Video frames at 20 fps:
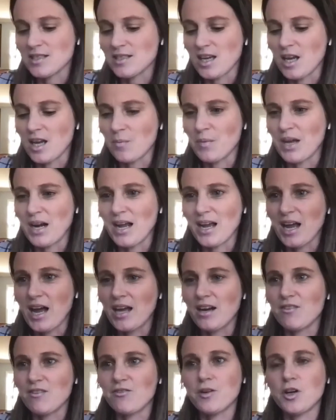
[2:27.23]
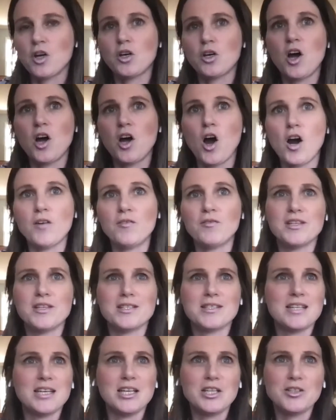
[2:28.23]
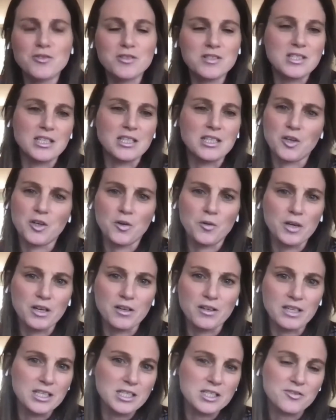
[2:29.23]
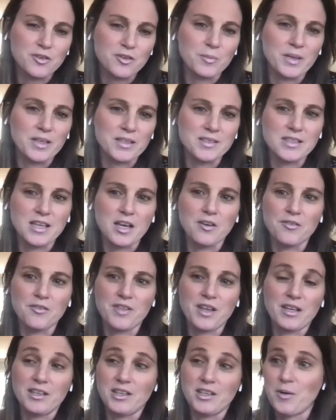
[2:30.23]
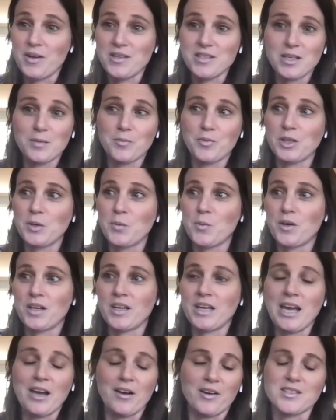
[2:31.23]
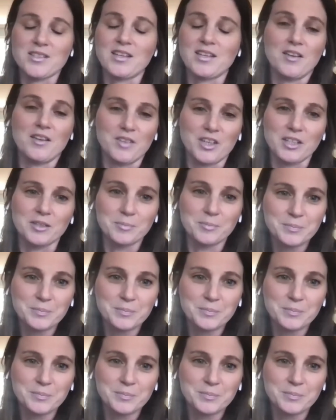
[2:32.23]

And I kind of carved this interesting career niche for myself that, ended up really working out because I love it.